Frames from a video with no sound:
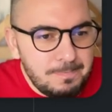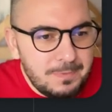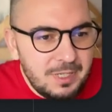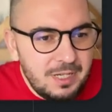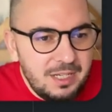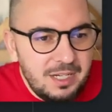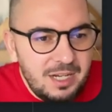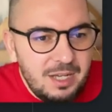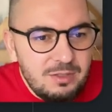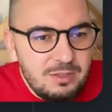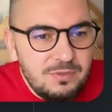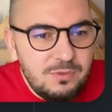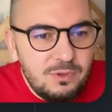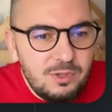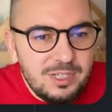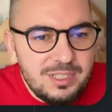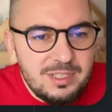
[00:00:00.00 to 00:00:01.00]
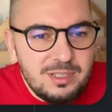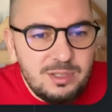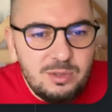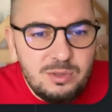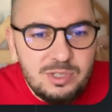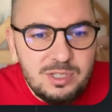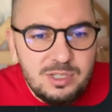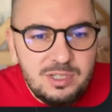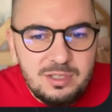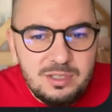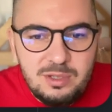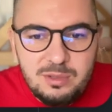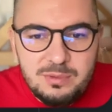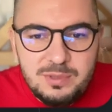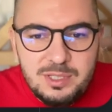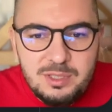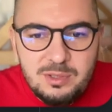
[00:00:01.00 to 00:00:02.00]
Allows for exclusion in
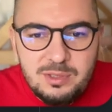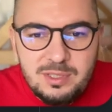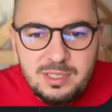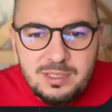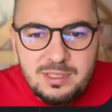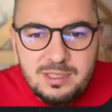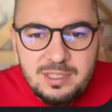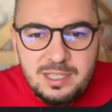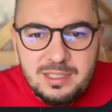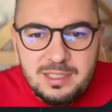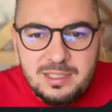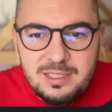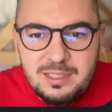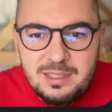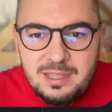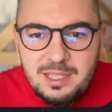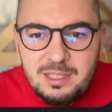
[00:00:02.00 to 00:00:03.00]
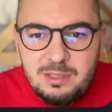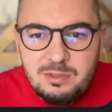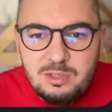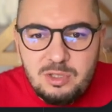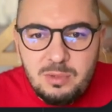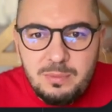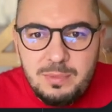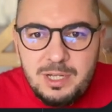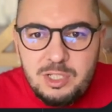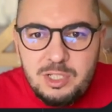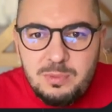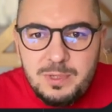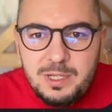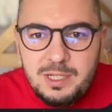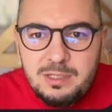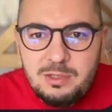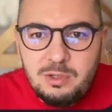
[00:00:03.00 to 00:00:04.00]
all resources. Yes, thank you so much,
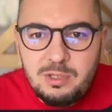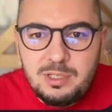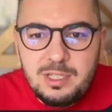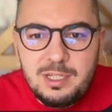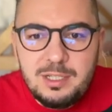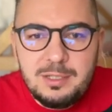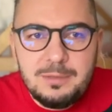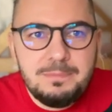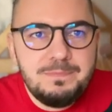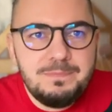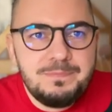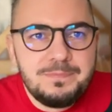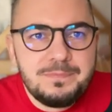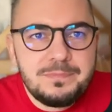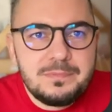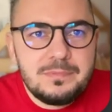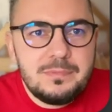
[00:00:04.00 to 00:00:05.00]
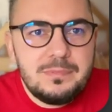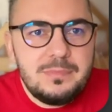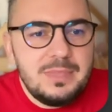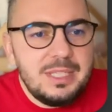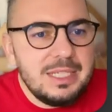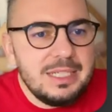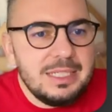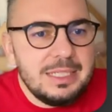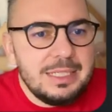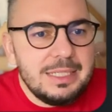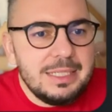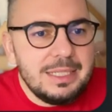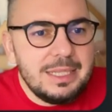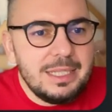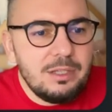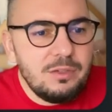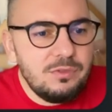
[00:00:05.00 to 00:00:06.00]
man. You're done.
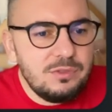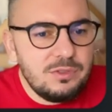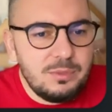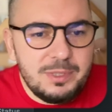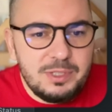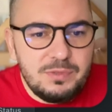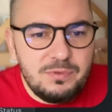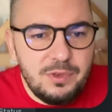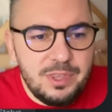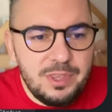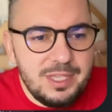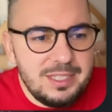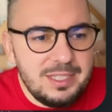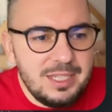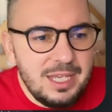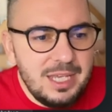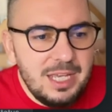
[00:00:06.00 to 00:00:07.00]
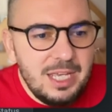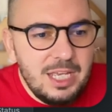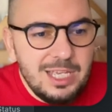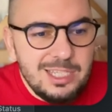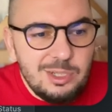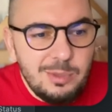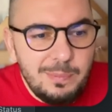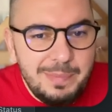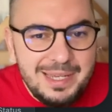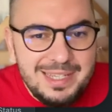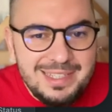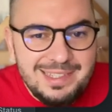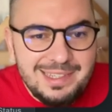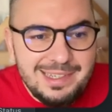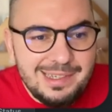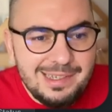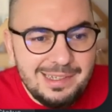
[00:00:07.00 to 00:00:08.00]
Thank you so much for this. So
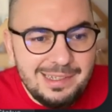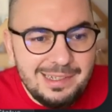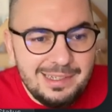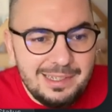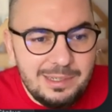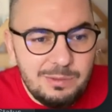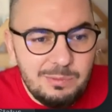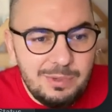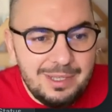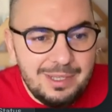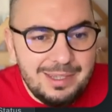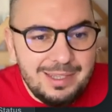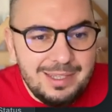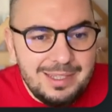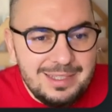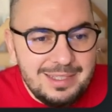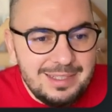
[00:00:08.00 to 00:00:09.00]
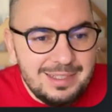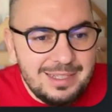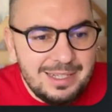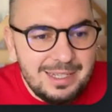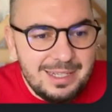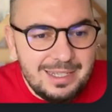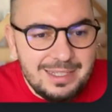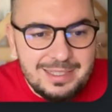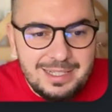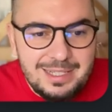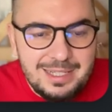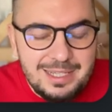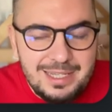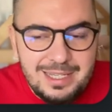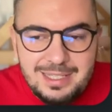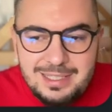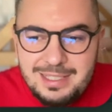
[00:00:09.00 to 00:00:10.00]
basically what this does
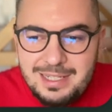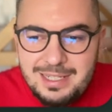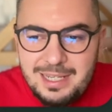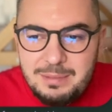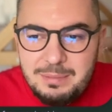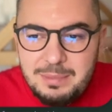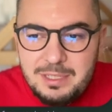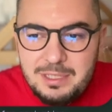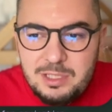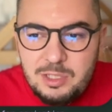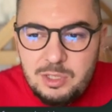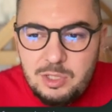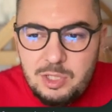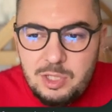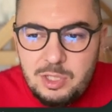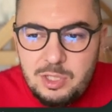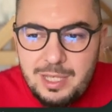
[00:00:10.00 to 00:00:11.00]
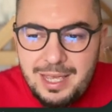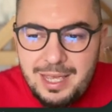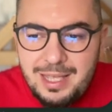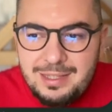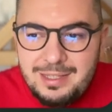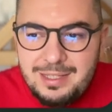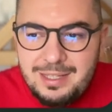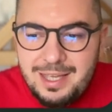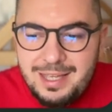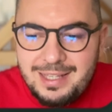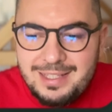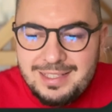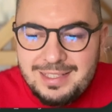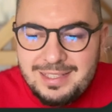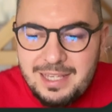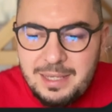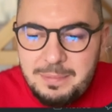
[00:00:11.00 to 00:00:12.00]
is enables you to add the
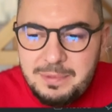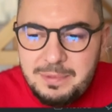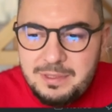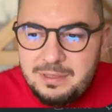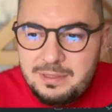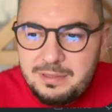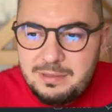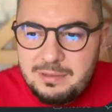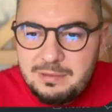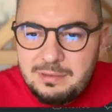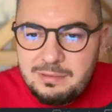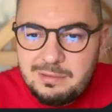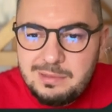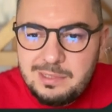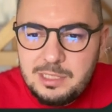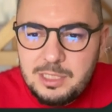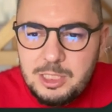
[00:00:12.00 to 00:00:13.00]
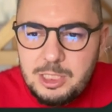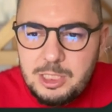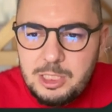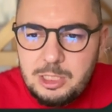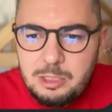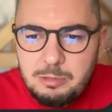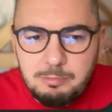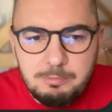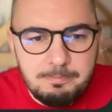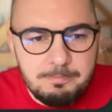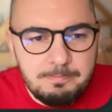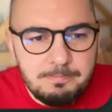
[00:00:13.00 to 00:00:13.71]
accept, and